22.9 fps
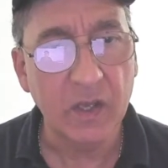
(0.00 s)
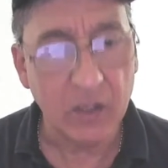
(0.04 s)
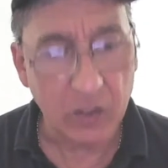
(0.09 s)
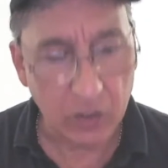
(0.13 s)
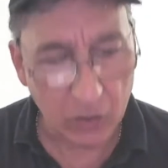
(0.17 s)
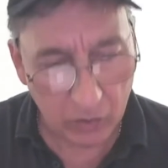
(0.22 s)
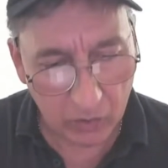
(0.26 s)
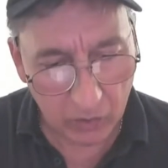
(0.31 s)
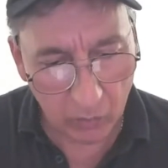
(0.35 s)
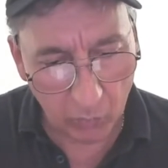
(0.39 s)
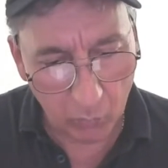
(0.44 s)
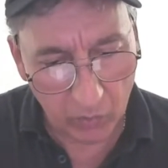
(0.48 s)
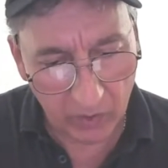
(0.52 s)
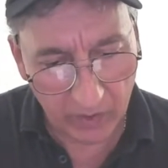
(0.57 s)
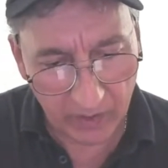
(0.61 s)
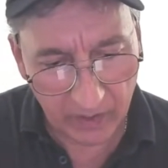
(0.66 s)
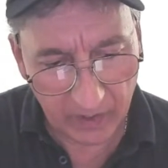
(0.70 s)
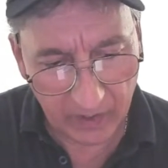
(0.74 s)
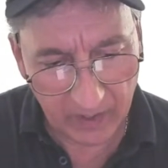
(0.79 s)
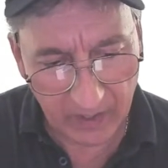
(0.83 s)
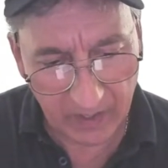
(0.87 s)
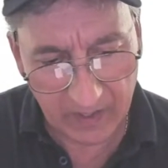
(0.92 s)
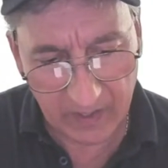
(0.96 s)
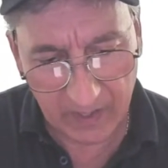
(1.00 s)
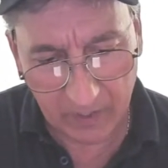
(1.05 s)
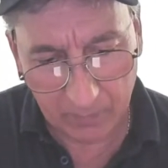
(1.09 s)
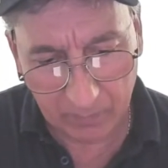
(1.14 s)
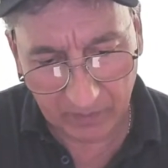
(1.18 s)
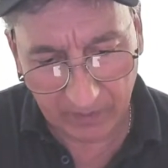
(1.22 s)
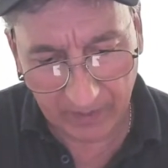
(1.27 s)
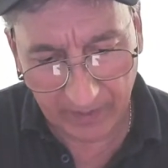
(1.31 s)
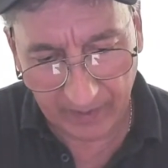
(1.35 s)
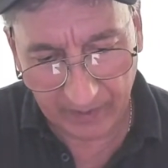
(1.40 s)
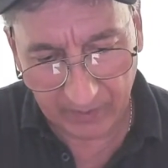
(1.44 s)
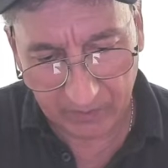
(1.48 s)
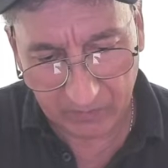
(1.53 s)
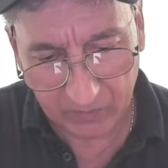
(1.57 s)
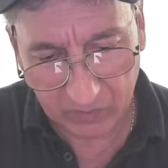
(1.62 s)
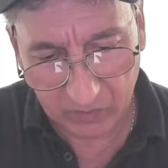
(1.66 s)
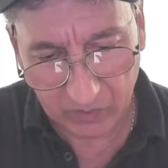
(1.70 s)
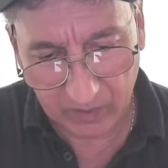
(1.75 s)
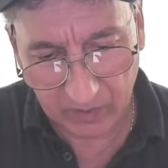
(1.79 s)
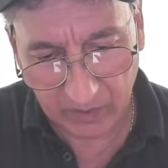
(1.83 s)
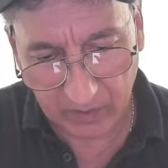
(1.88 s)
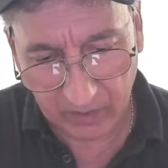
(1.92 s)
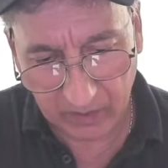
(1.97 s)
You're going to want to enable that.
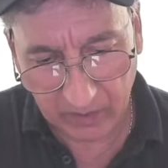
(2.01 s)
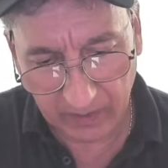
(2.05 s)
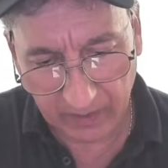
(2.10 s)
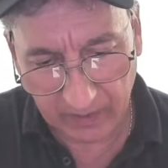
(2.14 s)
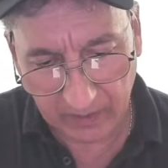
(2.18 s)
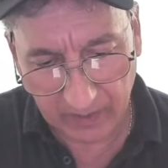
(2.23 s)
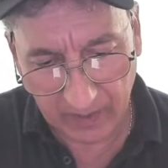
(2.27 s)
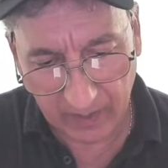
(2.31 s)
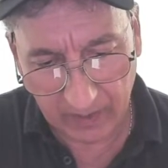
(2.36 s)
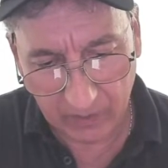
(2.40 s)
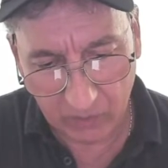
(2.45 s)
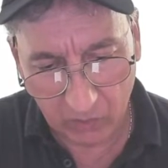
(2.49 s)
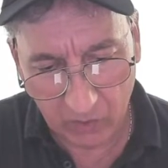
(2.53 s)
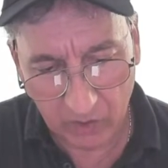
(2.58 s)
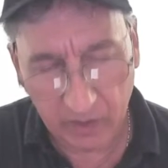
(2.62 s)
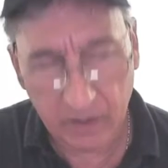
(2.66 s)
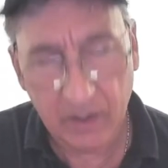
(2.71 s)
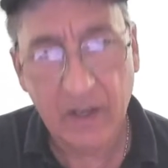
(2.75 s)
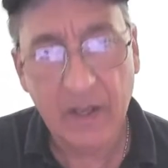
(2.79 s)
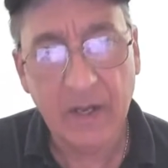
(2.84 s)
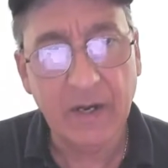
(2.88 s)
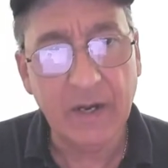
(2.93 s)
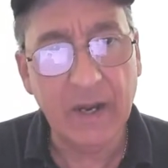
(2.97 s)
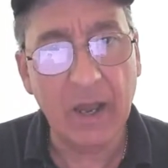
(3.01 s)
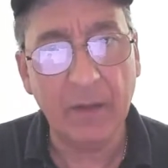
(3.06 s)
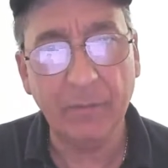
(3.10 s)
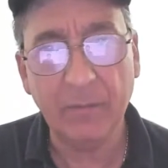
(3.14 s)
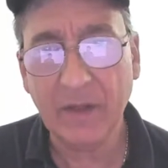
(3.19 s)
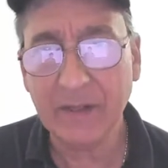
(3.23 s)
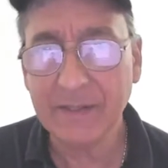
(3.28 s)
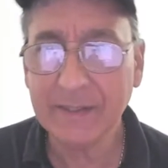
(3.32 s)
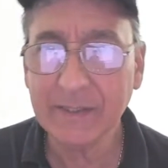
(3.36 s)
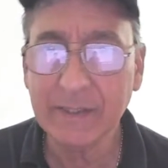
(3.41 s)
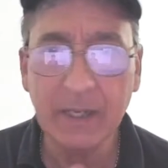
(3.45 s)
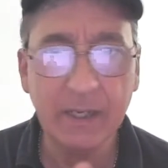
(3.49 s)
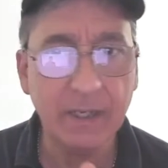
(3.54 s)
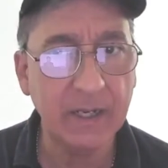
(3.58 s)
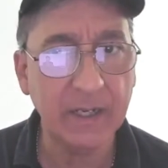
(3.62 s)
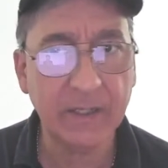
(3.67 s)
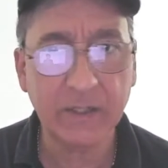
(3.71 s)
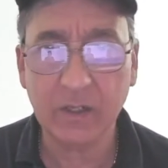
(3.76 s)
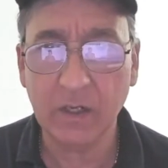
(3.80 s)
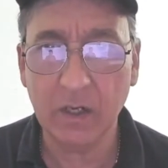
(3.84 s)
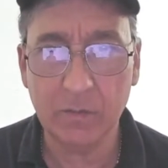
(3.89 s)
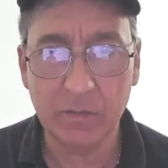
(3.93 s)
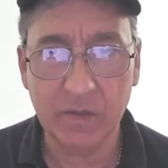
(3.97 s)
So you're going to click that on. Now I'm not saying
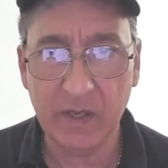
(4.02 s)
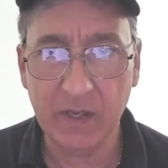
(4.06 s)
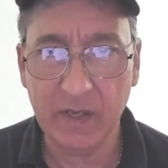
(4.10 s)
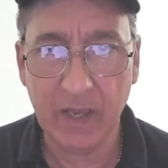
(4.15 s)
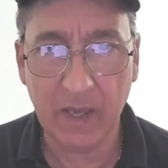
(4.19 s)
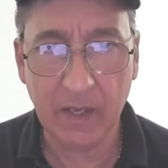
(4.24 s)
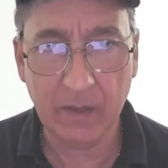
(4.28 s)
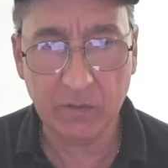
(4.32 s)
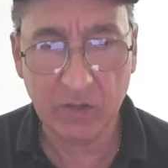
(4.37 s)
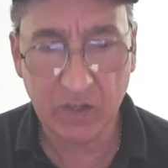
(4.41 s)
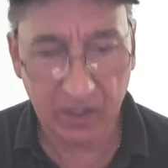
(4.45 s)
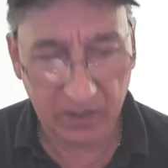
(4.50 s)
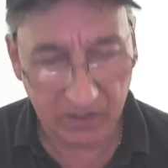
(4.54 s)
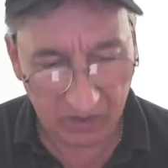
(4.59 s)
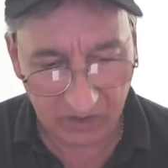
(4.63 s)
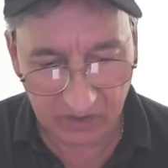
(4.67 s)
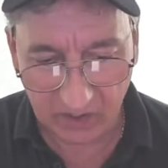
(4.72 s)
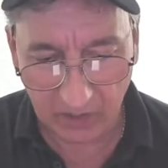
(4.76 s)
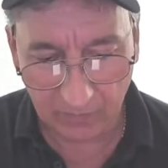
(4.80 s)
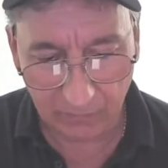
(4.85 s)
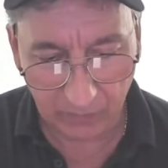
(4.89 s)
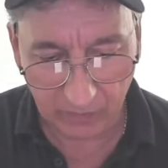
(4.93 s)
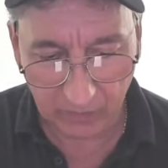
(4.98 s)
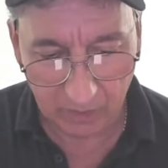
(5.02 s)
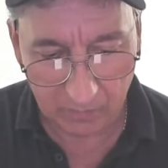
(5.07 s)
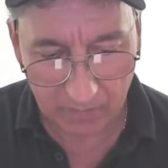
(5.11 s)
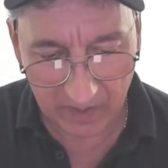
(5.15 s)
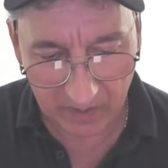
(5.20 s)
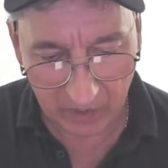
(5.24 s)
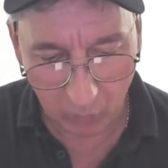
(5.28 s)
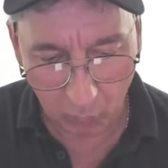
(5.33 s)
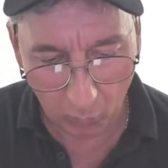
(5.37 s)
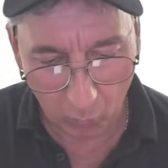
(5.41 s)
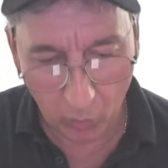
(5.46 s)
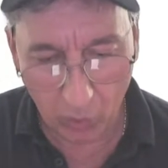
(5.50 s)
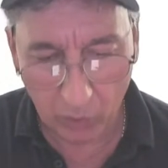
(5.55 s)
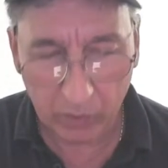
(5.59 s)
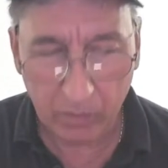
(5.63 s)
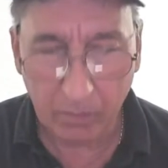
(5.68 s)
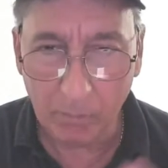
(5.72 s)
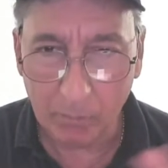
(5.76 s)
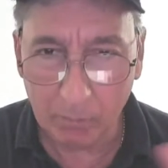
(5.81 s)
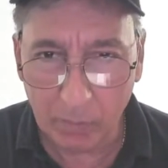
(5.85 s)
that's going to be a game changer. It's definitely going to make it work.